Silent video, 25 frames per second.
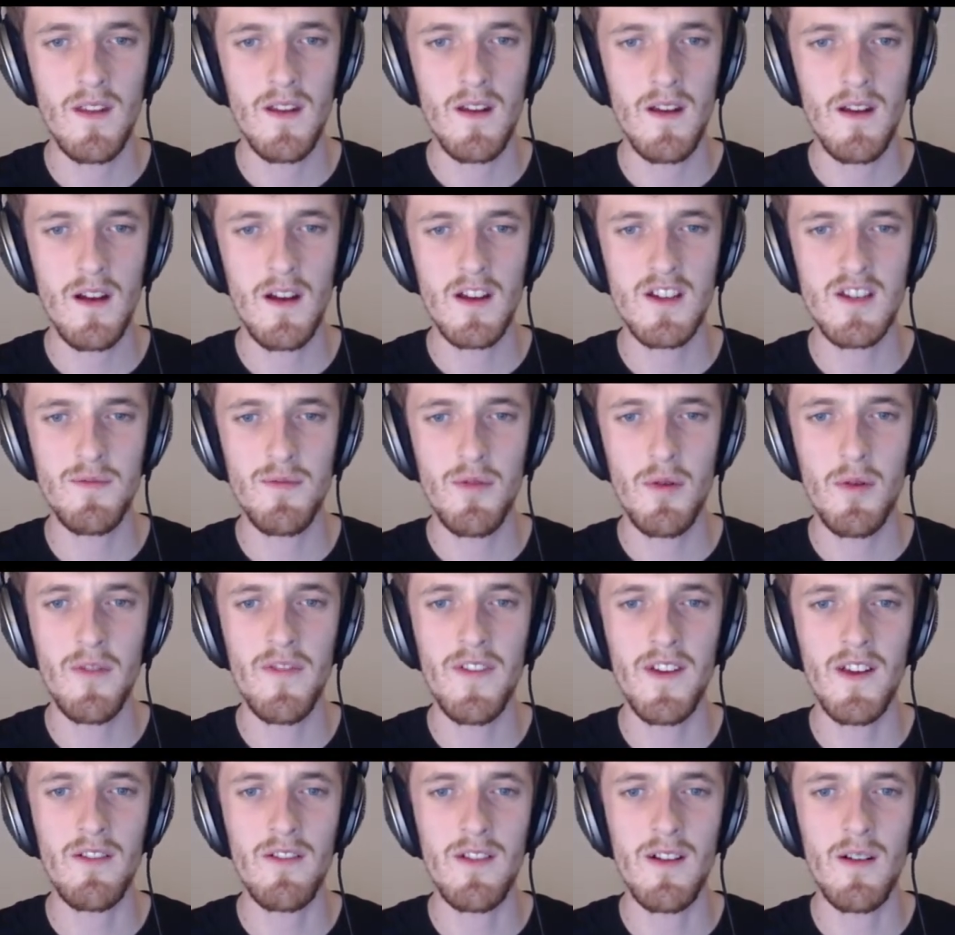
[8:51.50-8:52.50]
I should probably
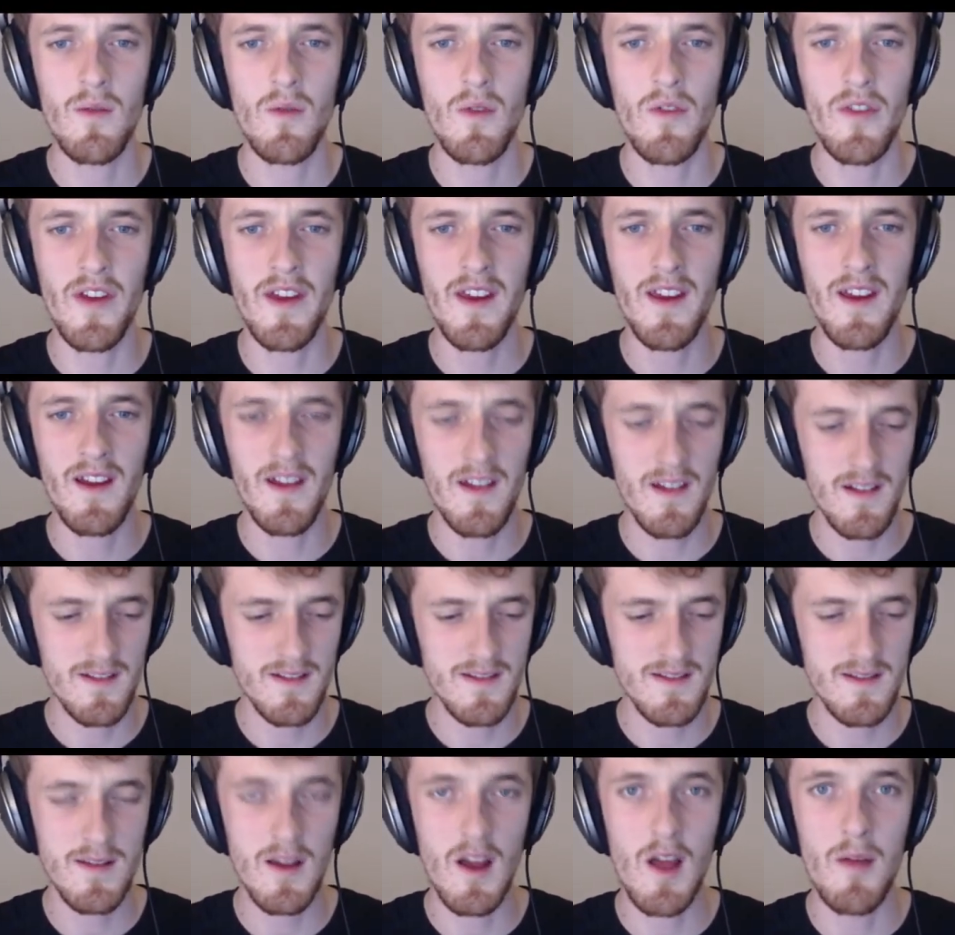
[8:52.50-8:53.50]
figure out what the
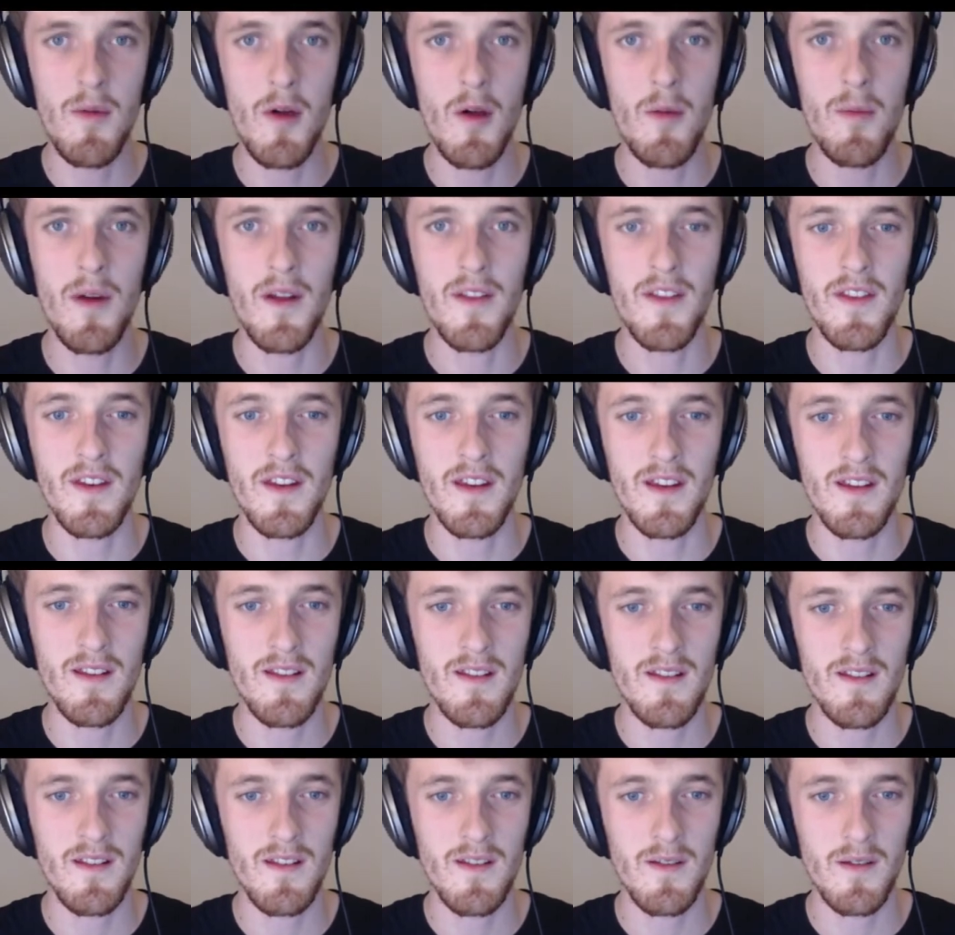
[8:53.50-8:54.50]
turbo button
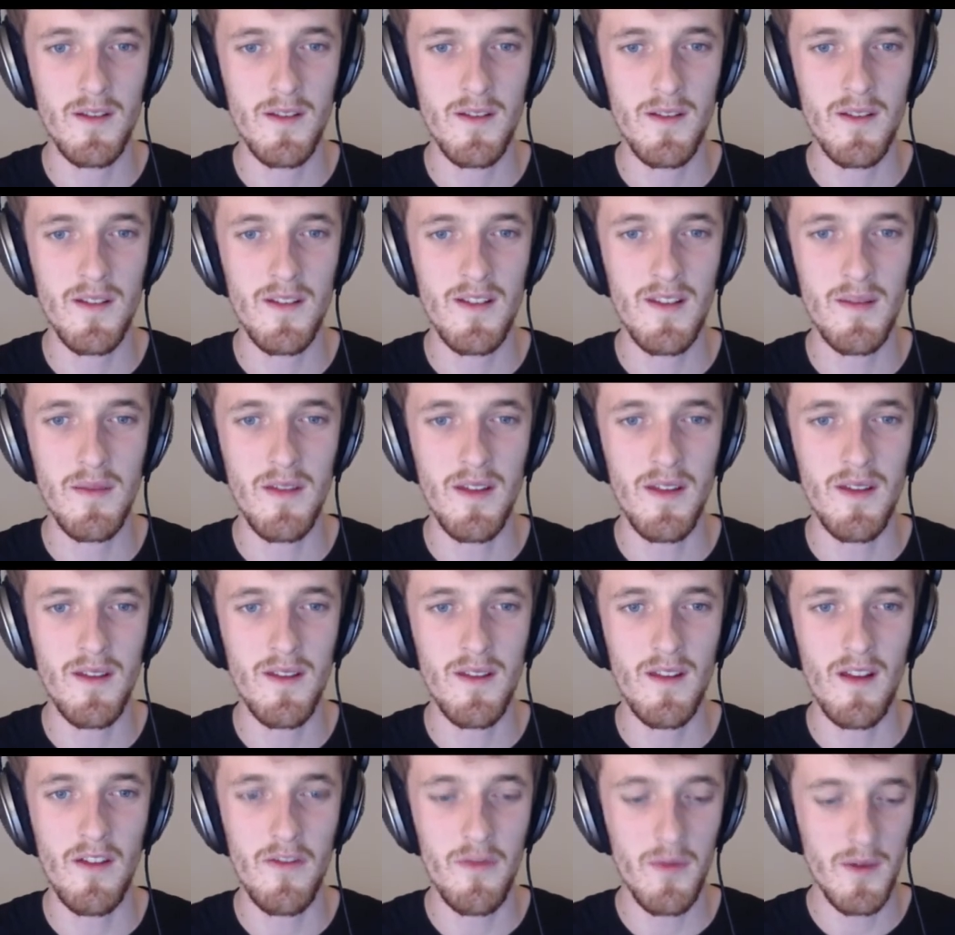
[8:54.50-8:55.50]
is, because some of this
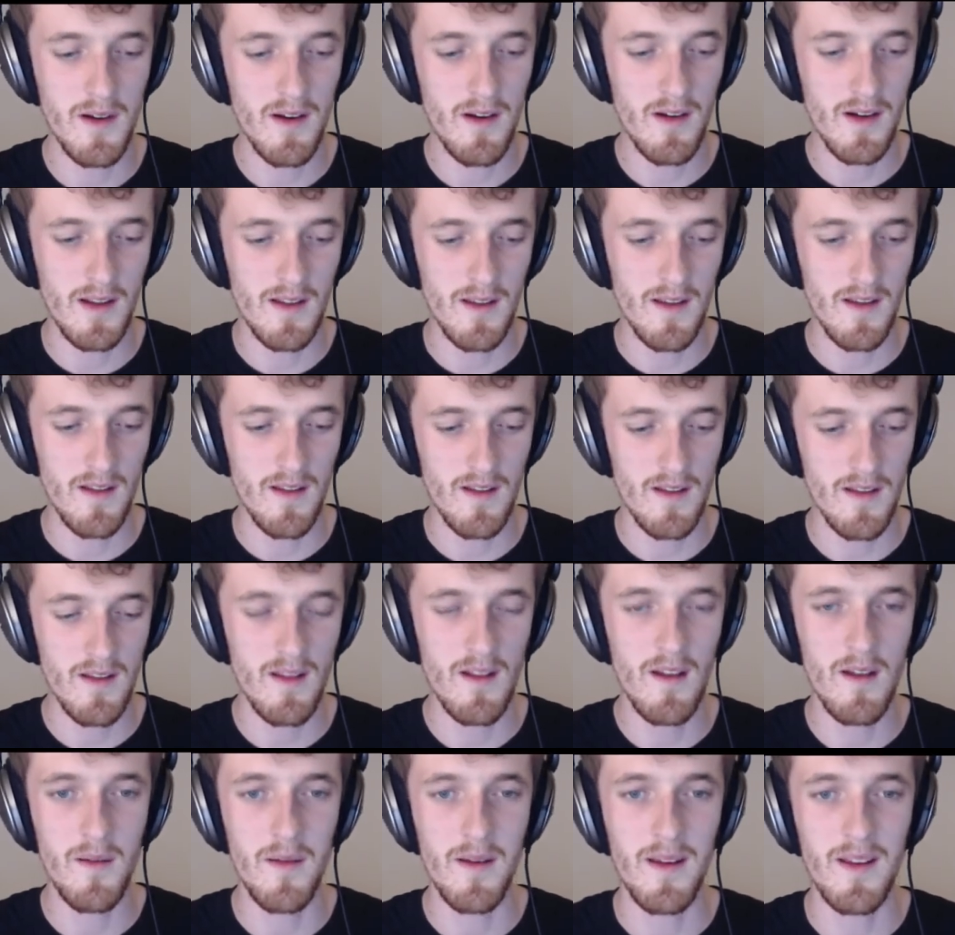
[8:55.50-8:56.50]
stuff we don't need to.
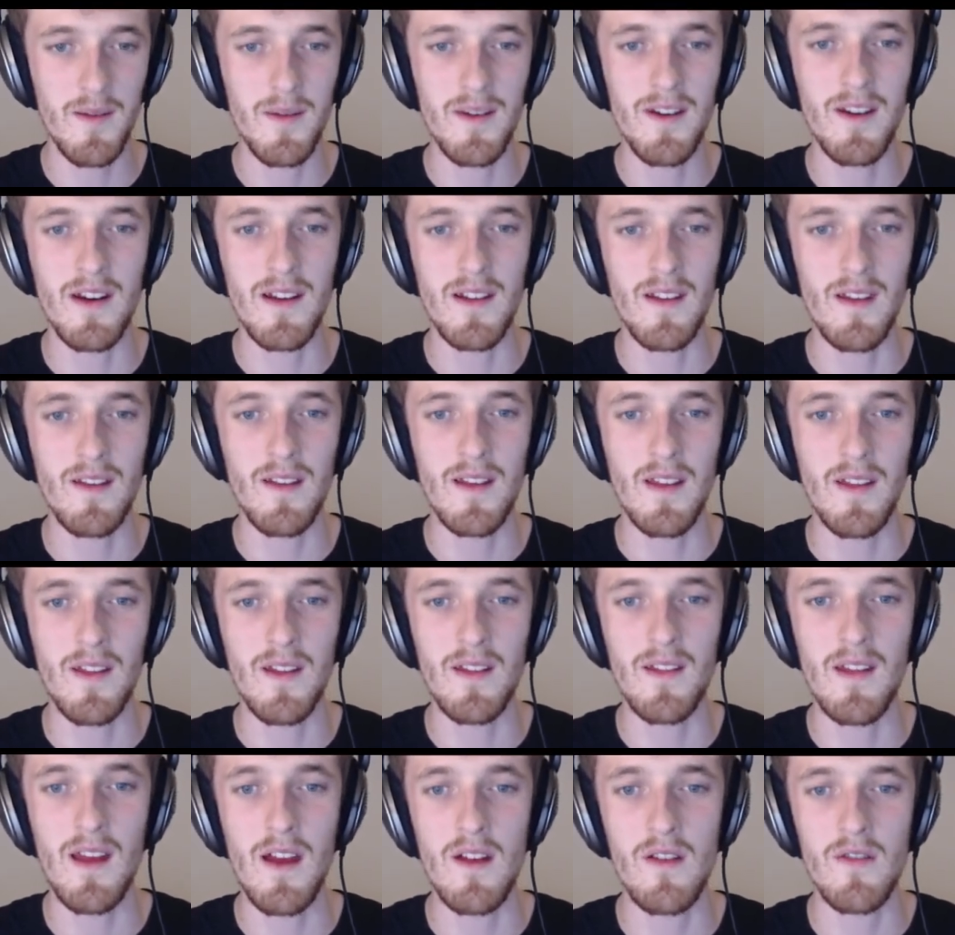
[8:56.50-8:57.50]
I mean, we don't need to see
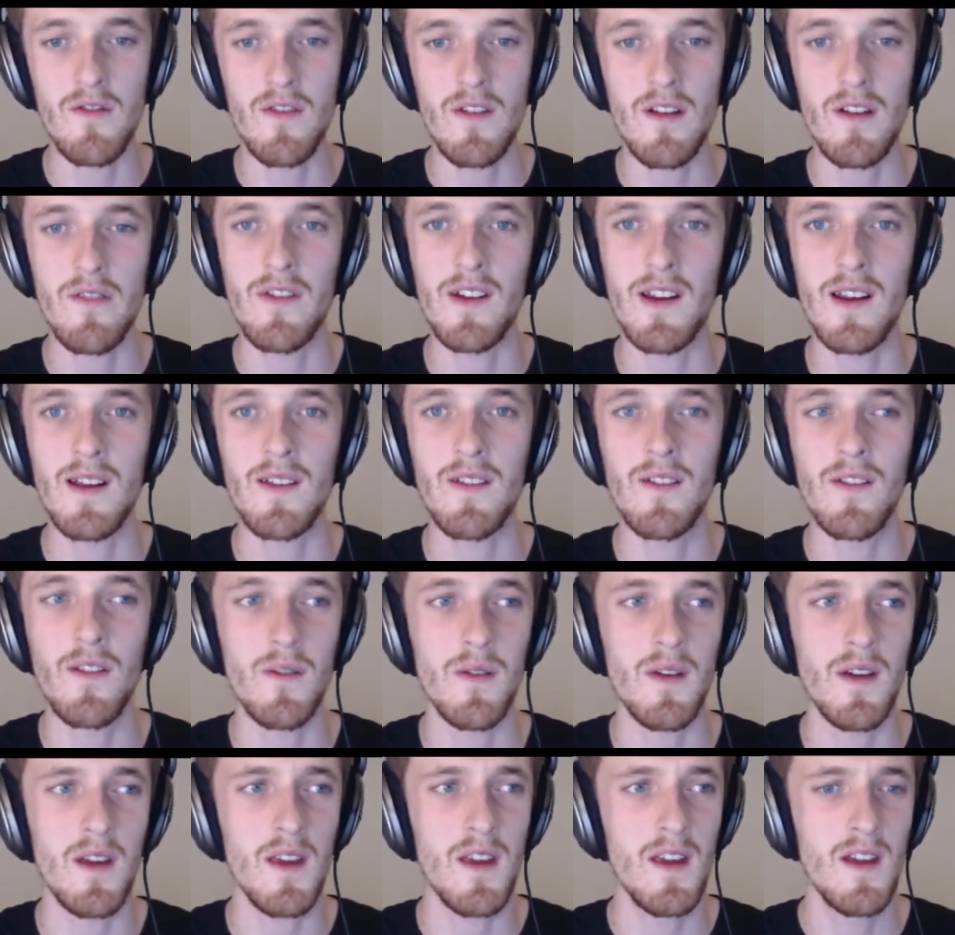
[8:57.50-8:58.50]
this over and over again, do we?